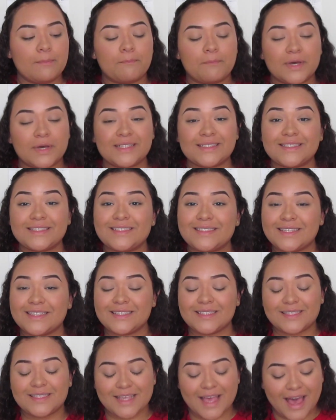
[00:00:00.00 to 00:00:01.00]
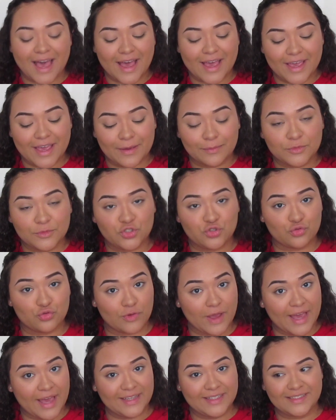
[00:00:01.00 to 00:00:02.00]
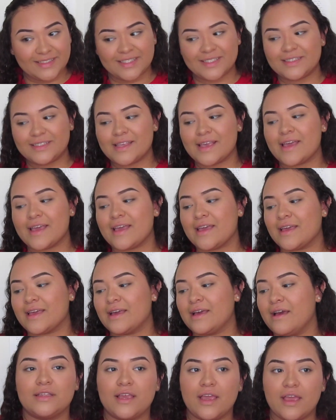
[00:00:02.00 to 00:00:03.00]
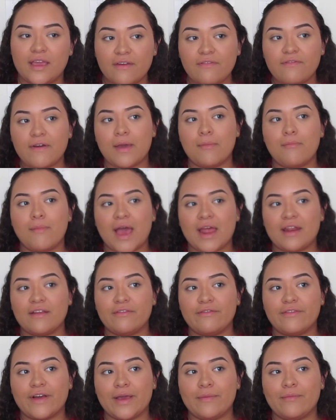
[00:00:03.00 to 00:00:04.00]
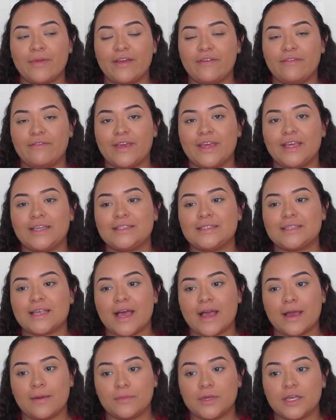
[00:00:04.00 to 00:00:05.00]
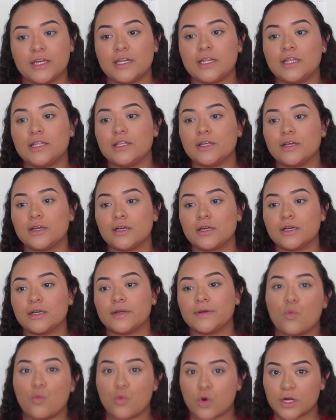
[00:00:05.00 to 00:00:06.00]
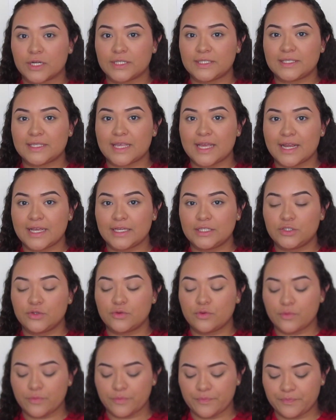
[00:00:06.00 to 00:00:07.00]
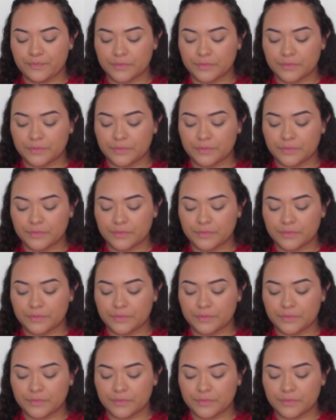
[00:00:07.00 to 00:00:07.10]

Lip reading: But since I am dry today, if I mattify my face, I'm gonna look worse than I do.